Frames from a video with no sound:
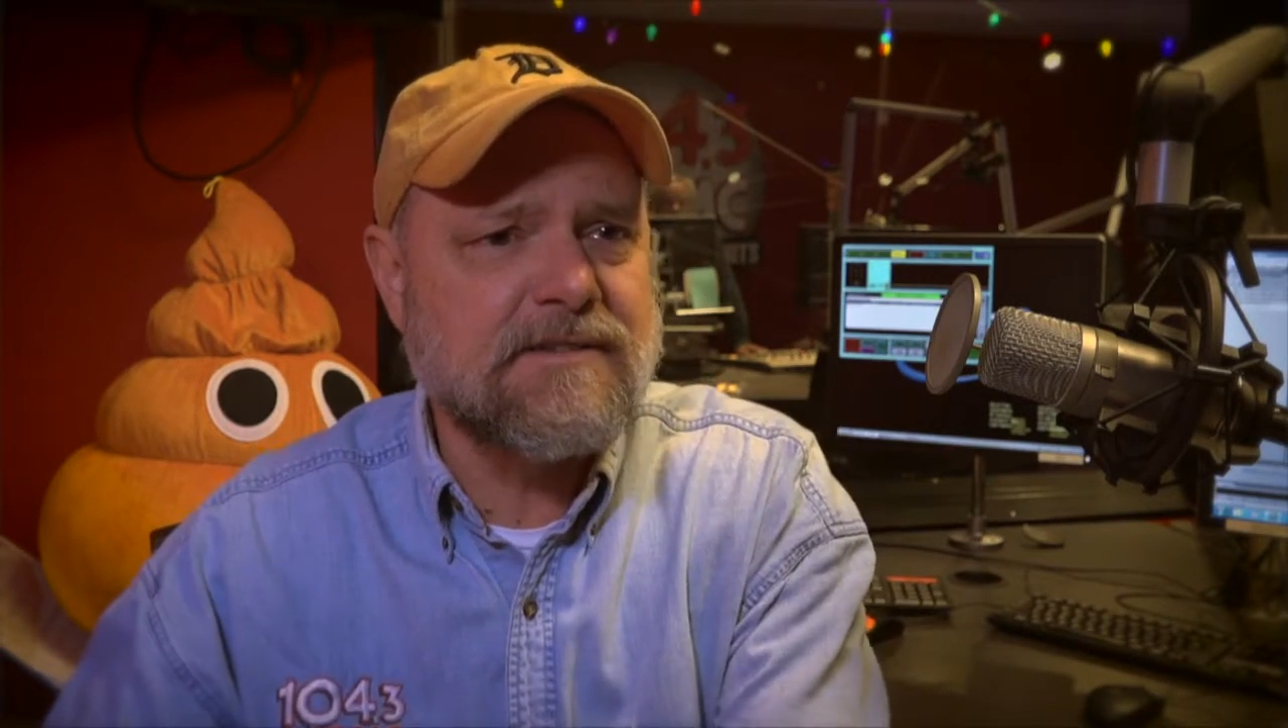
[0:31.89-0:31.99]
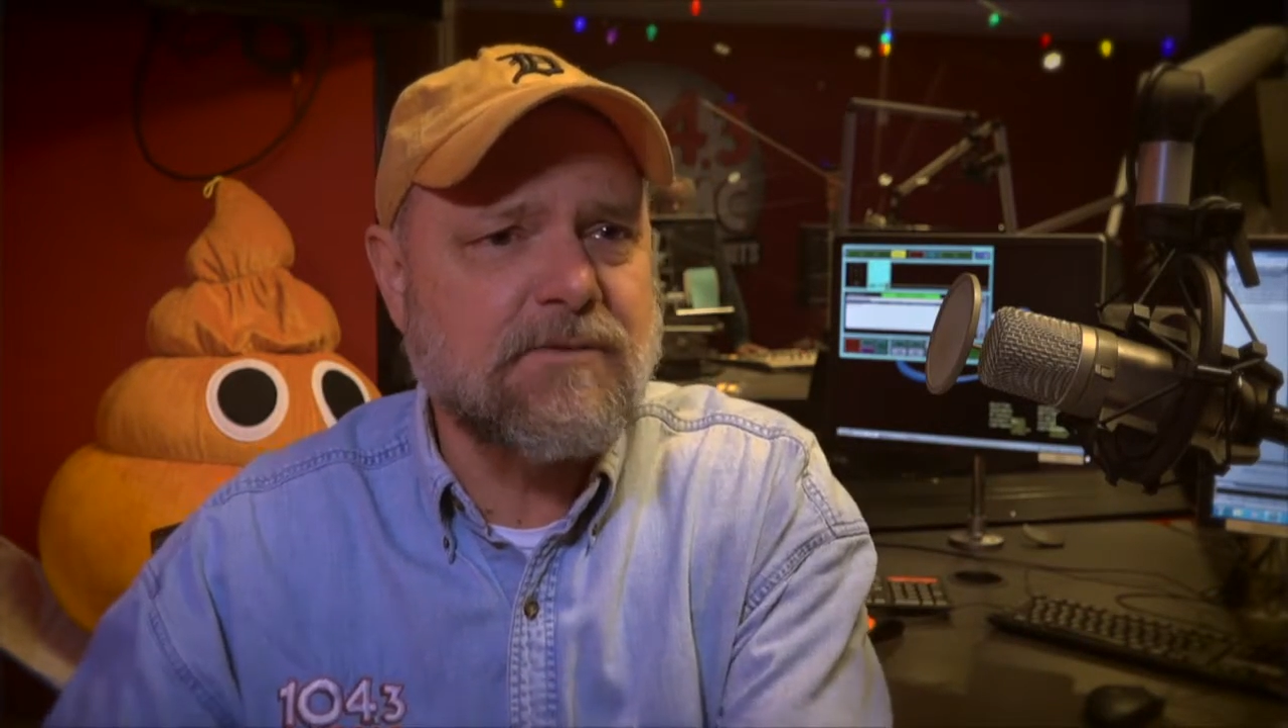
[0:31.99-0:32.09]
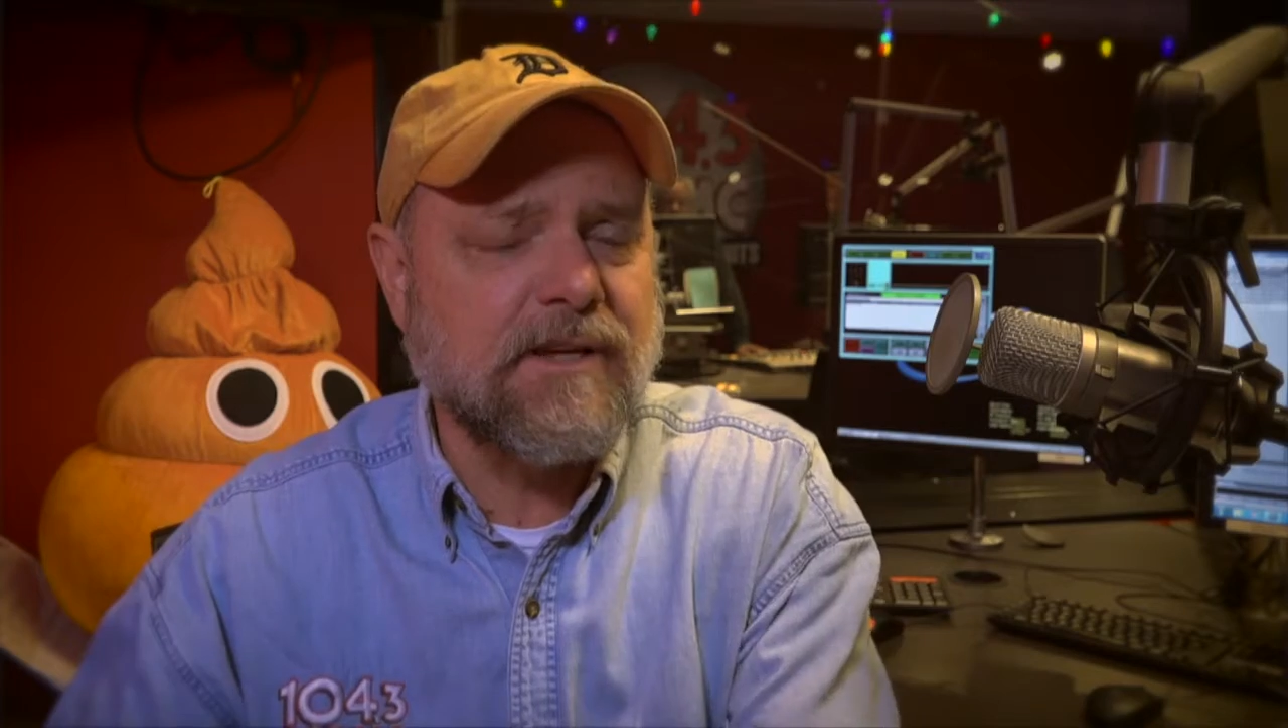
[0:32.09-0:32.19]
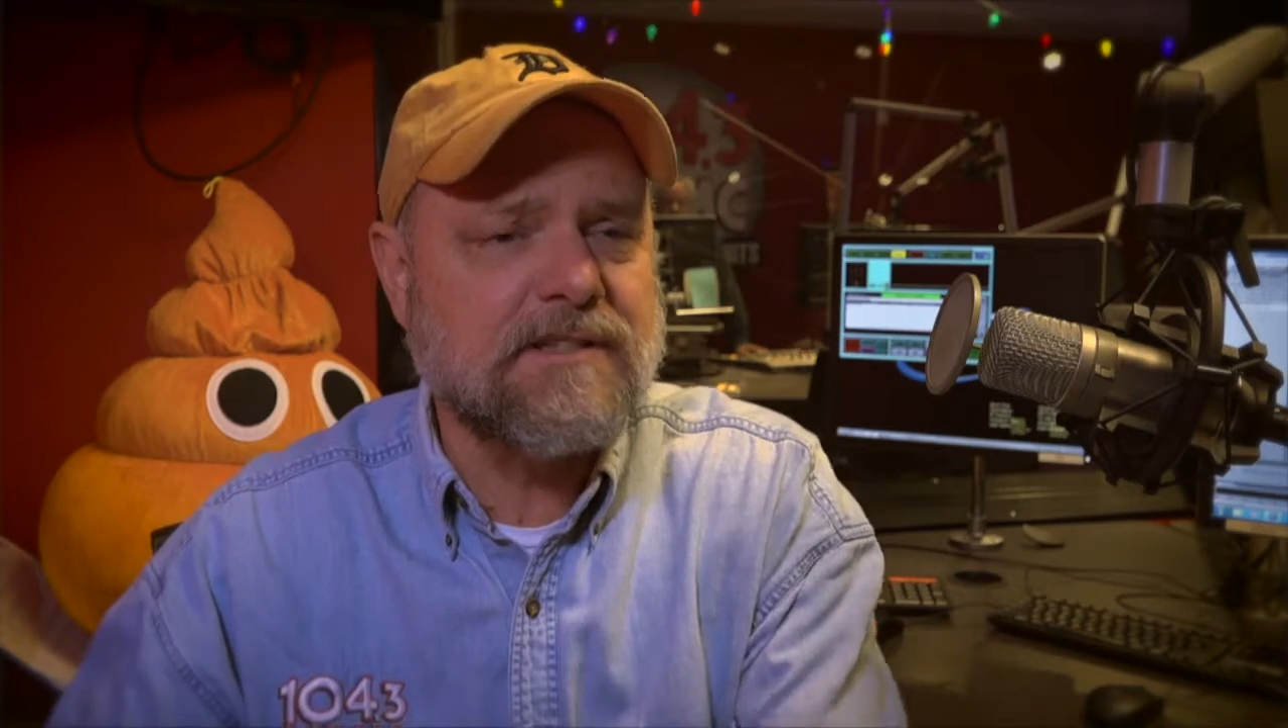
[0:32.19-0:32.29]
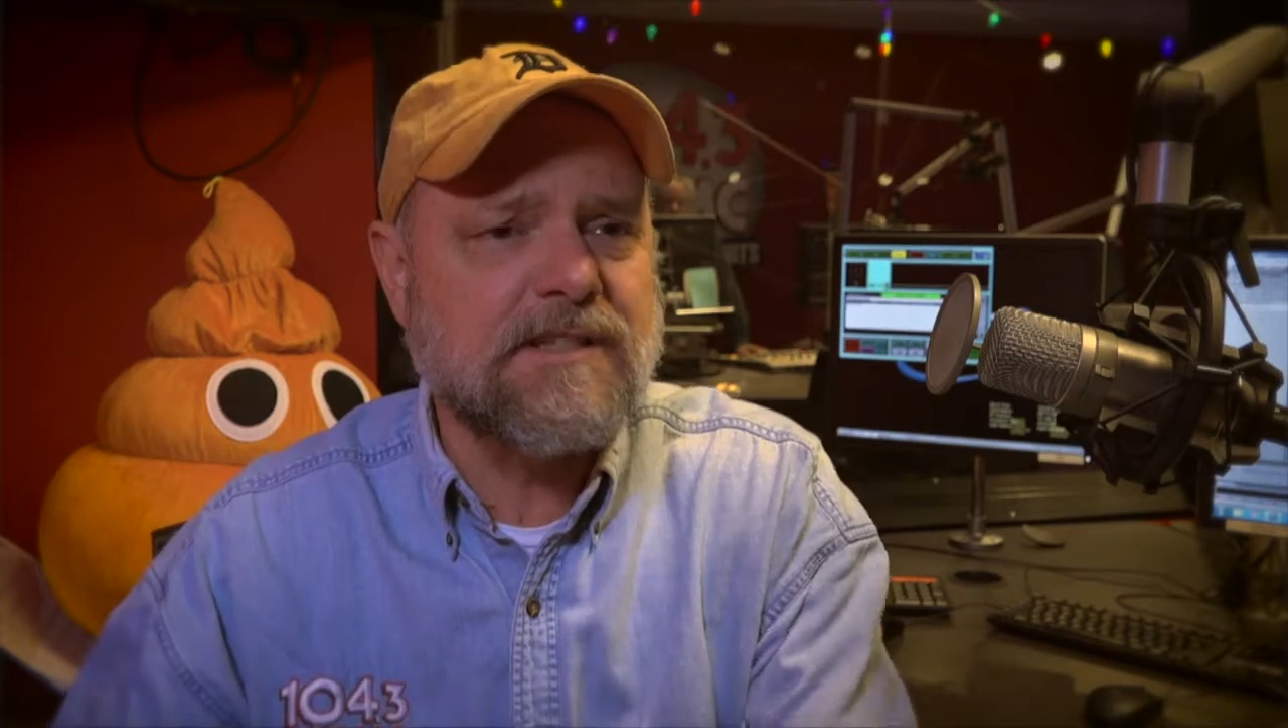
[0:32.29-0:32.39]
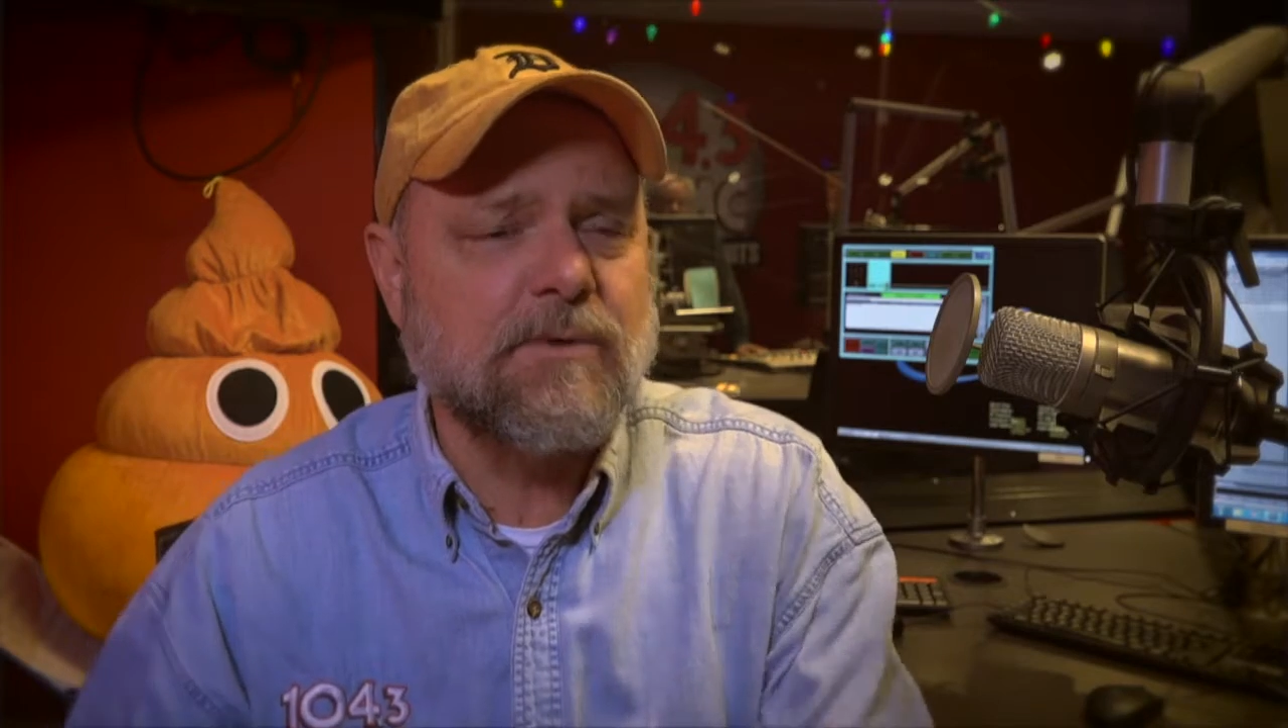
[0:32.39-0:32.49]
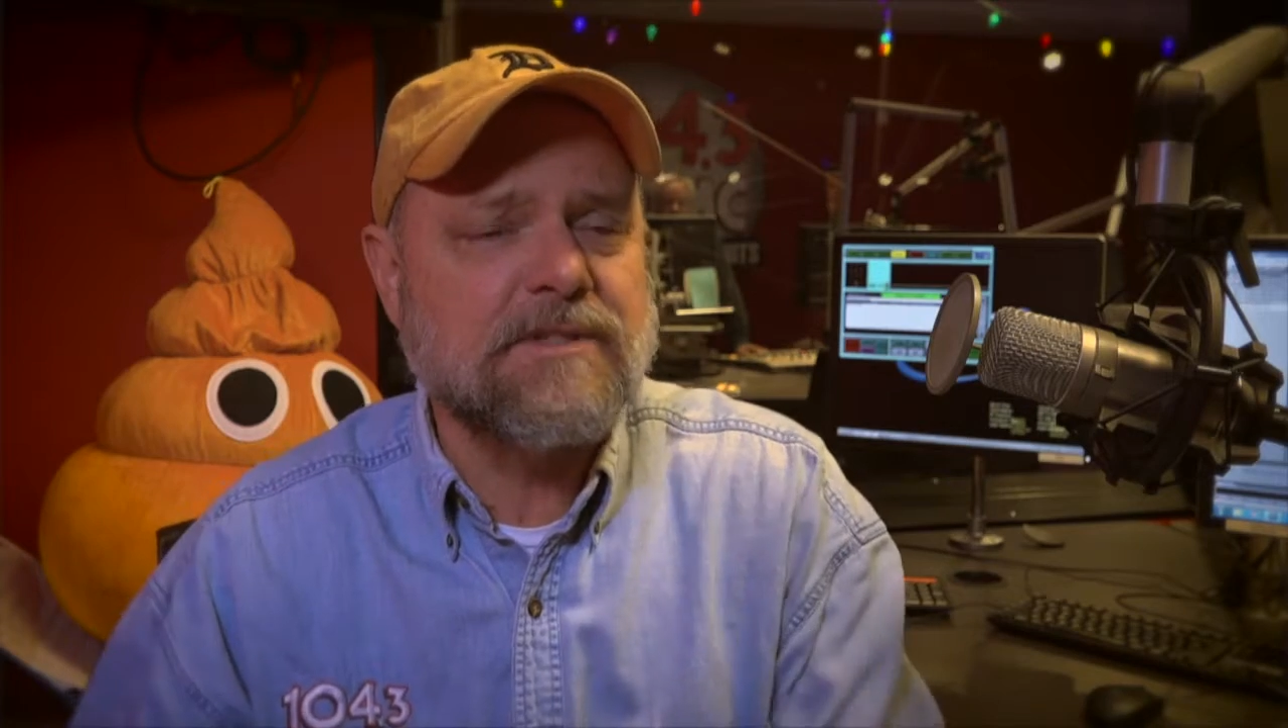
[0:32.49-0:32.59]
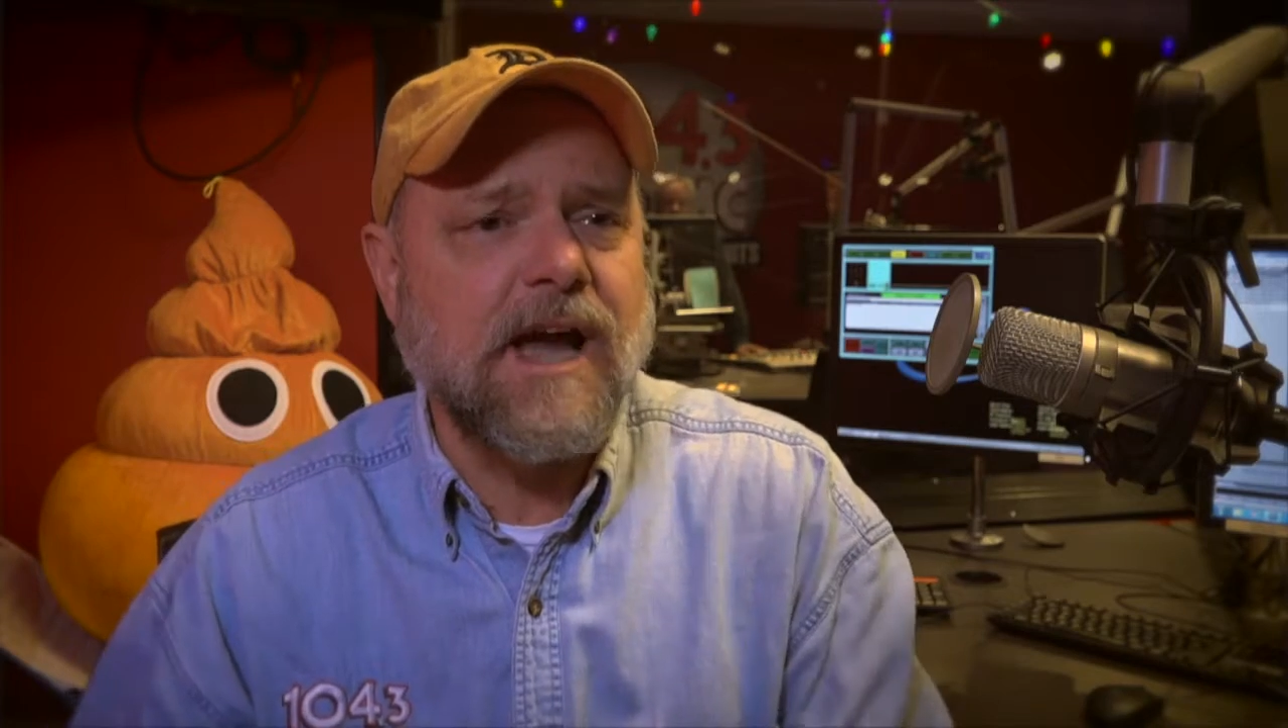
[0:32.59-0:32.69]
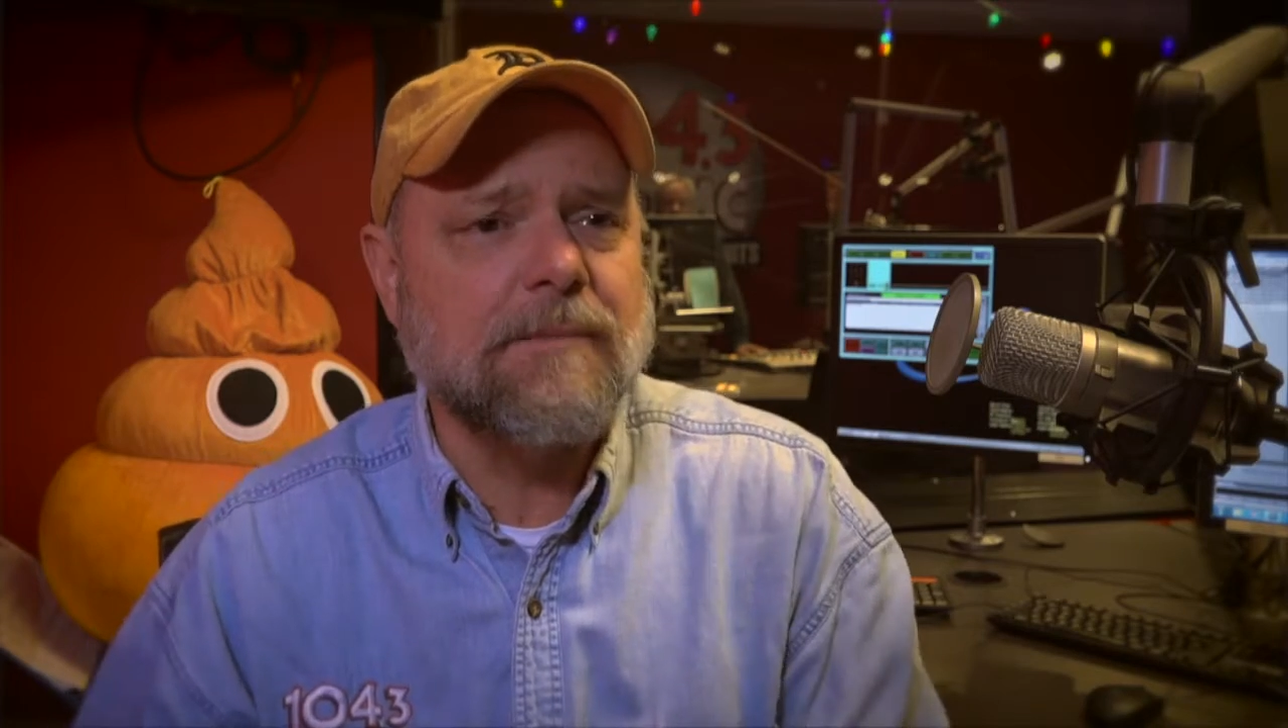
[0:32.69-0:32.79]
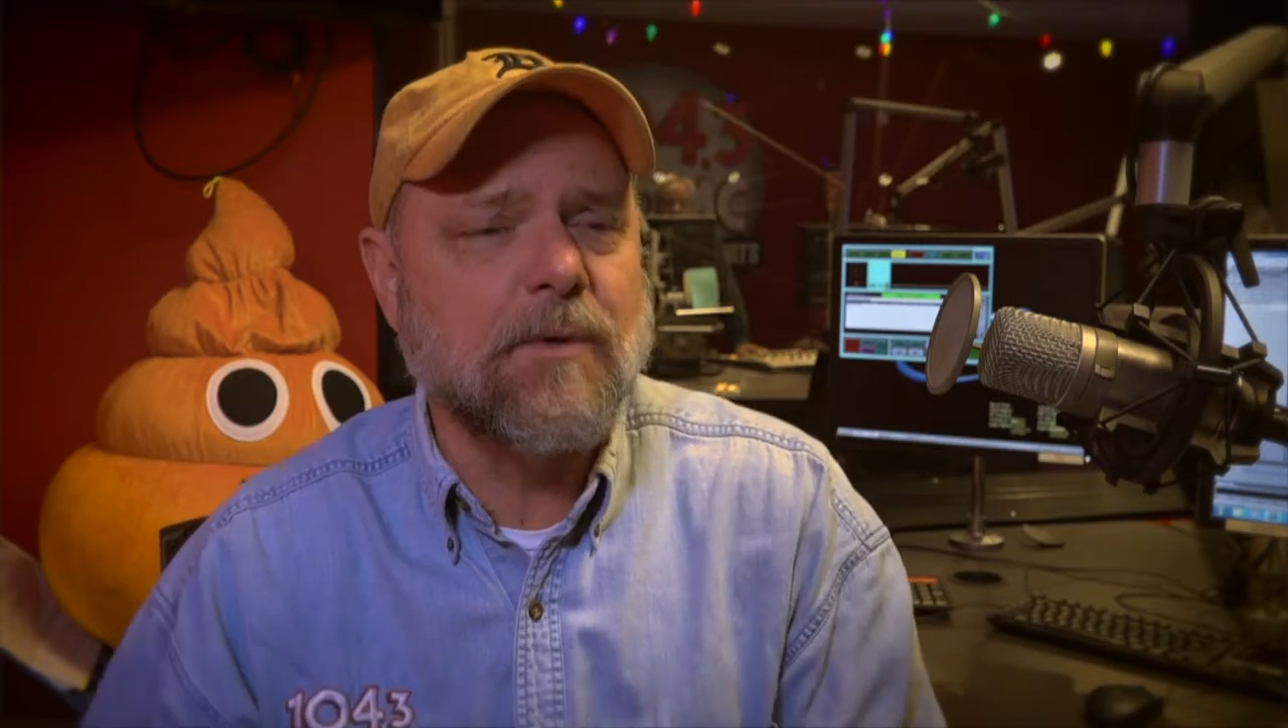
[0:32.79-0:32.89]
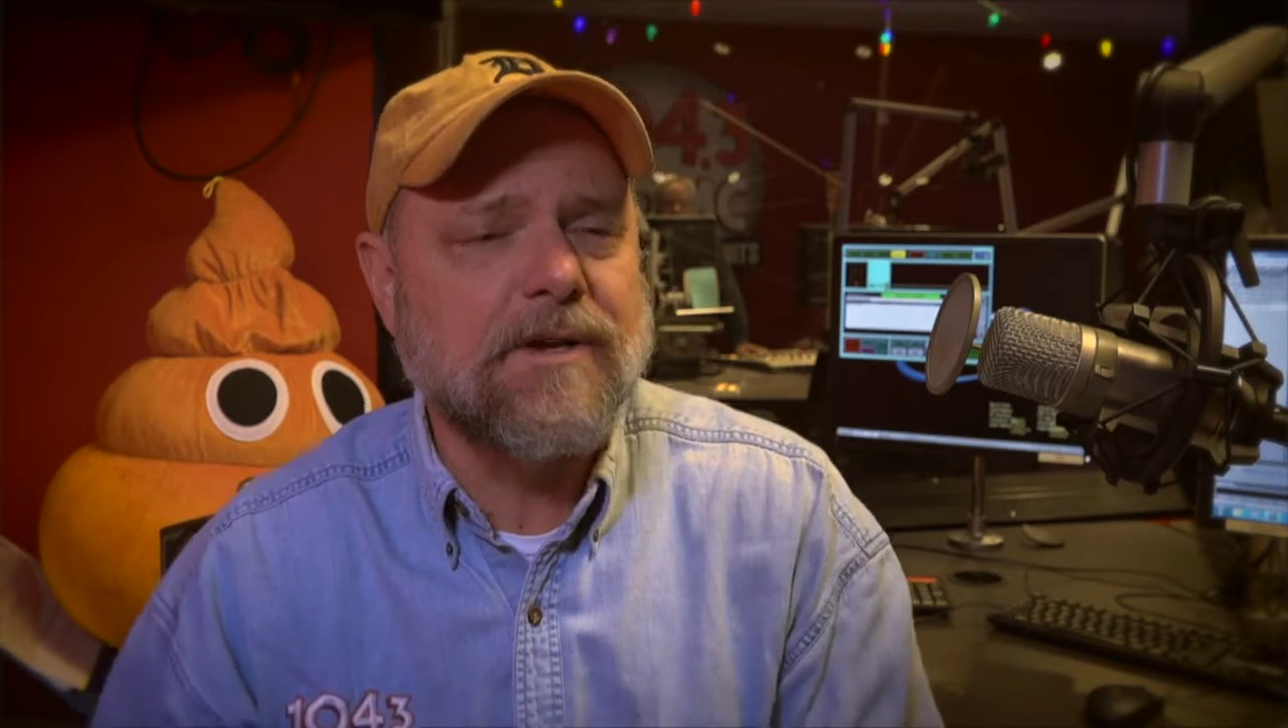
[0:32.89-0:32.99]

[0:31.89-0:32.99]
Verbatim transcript: so I could see what time it